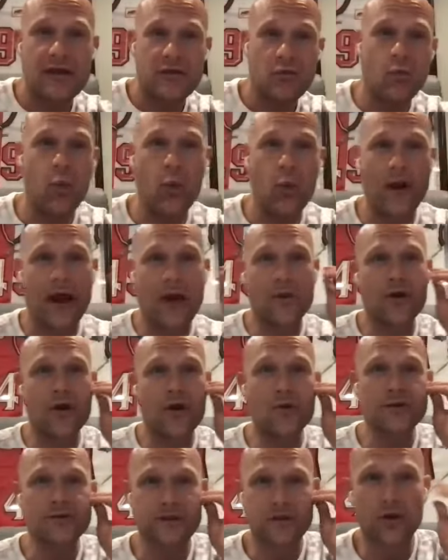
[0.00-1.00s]
What I would
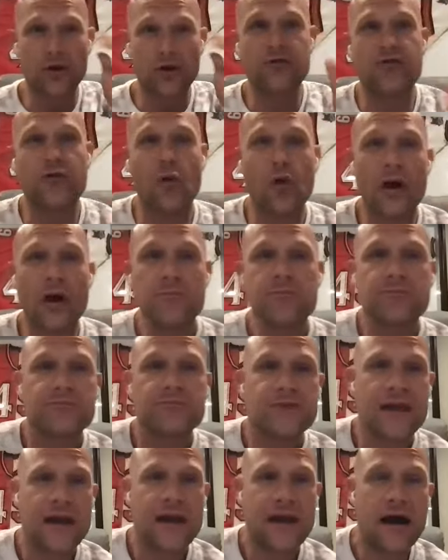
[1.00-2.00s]
always look for
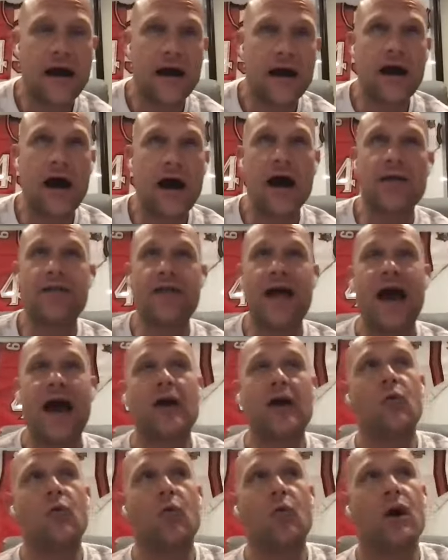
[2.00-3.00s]
uh, on
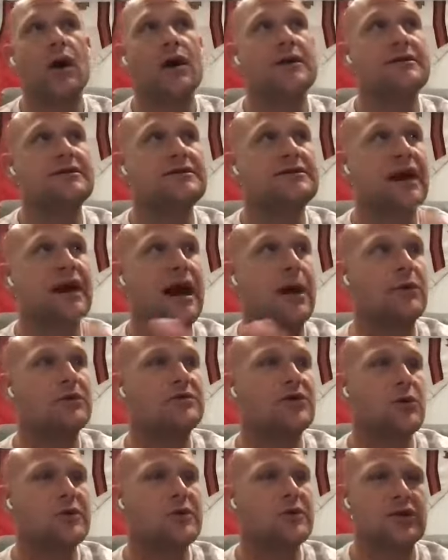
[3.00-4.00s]
that was I was
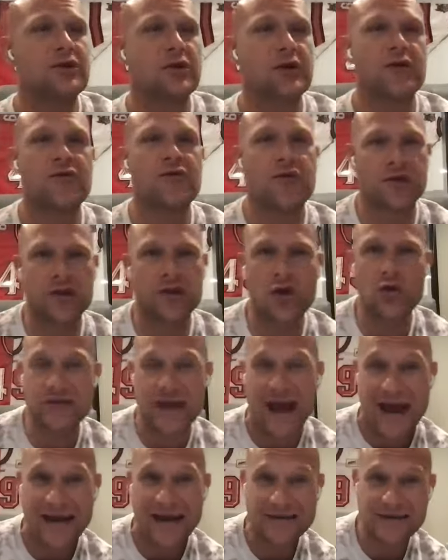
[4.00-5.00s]
always looking for low
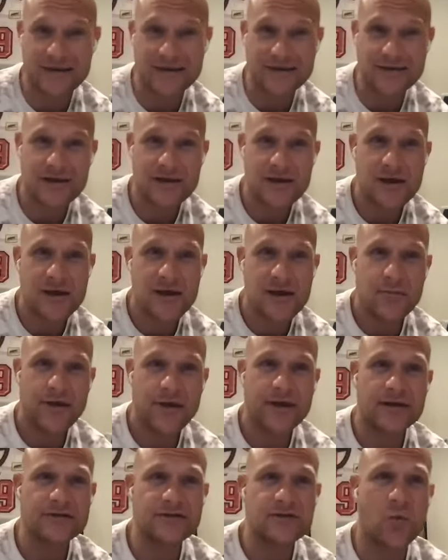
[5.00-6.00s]
taxes
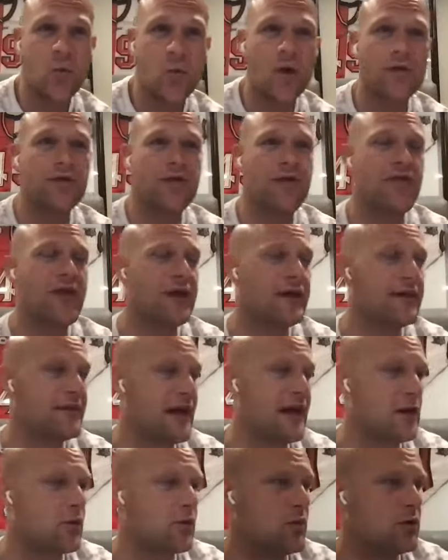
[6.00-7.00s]
because the one thing
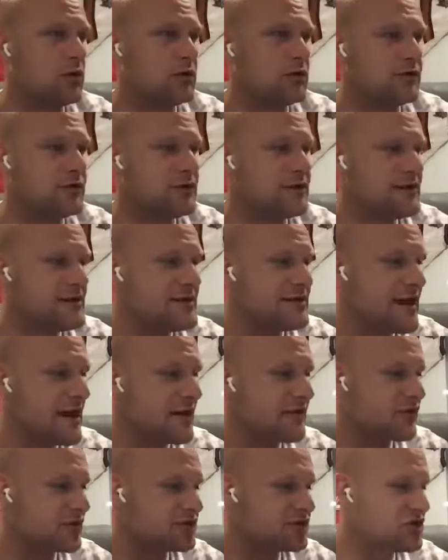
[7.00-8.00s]
that will
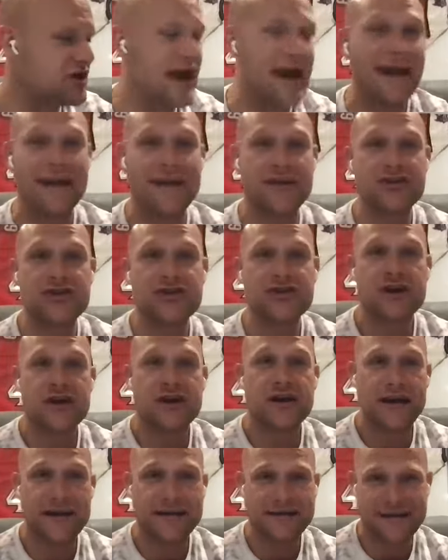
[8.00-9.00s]
never change
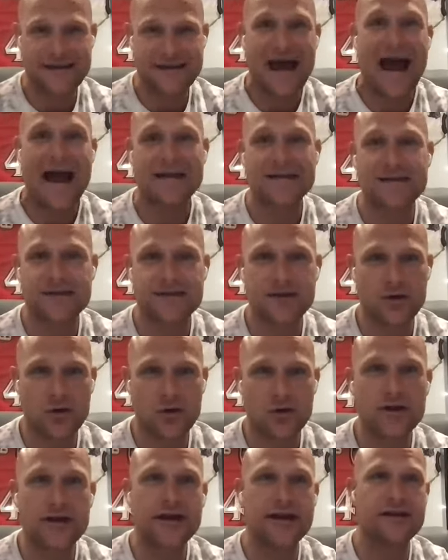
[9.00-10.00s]
is the taxes, they'll
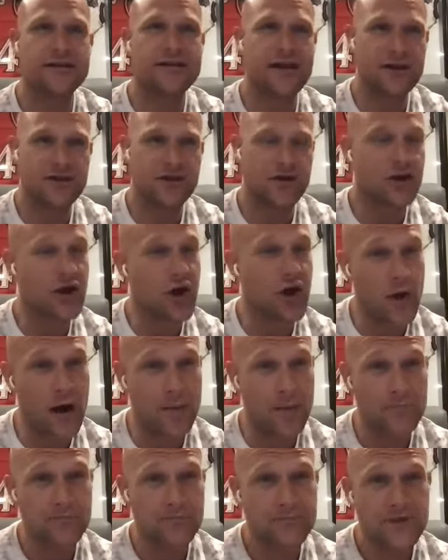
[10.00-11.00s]
only continue to go
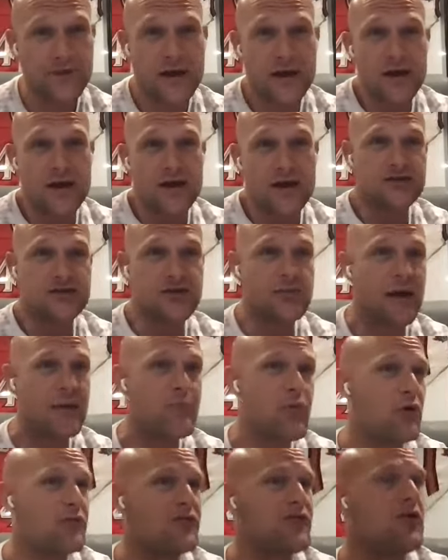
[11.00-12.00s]
up so my
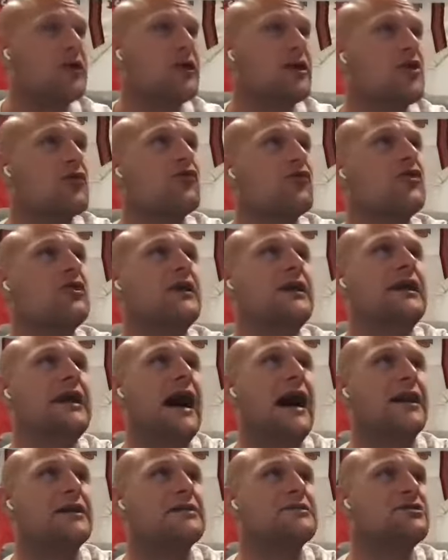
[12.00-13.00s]
portfolio really
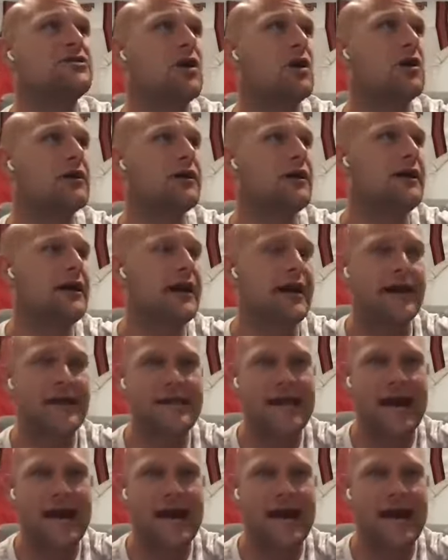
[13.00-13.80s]
kind of started in